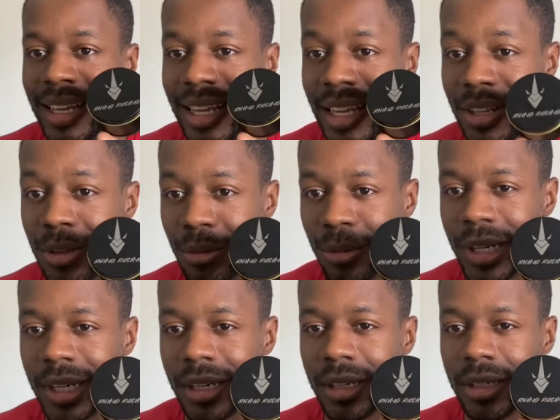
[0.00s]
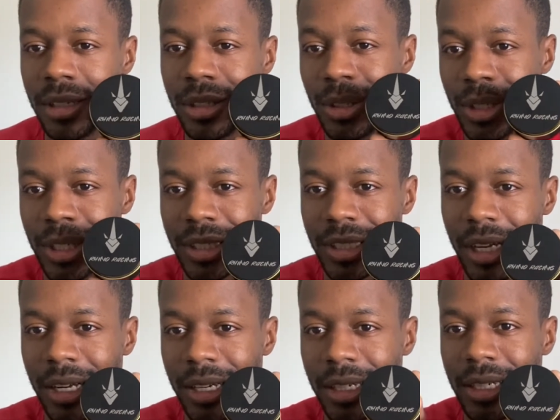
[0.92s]
in the rear, you can
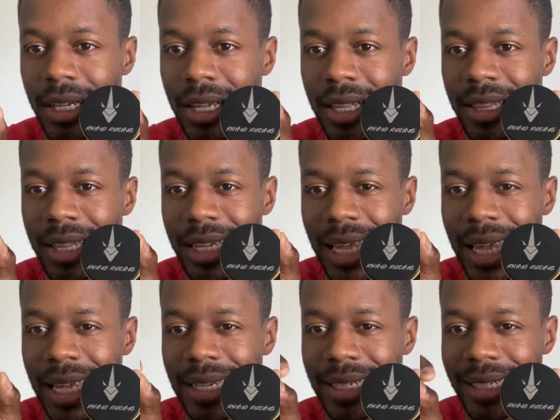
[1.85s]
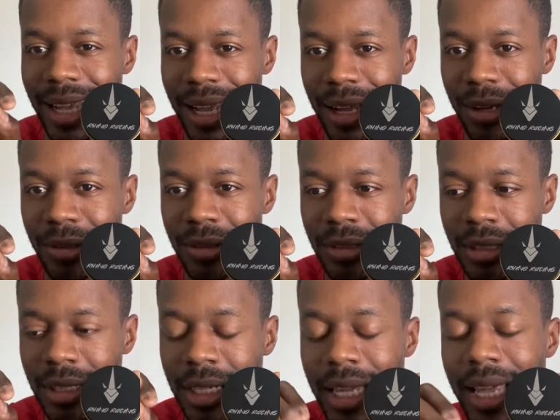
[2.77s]
turn the gain down,
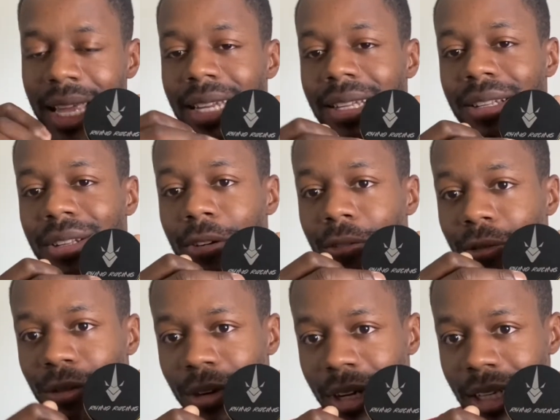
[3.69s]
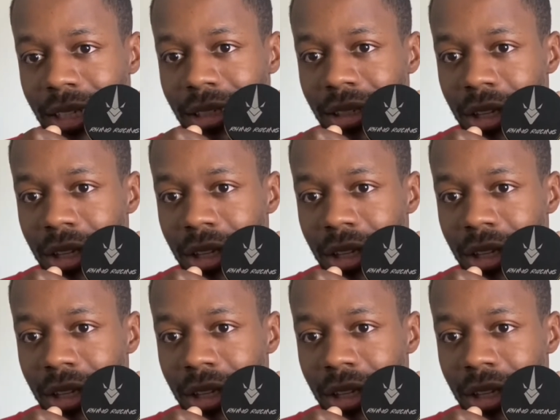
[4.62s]
and in the front,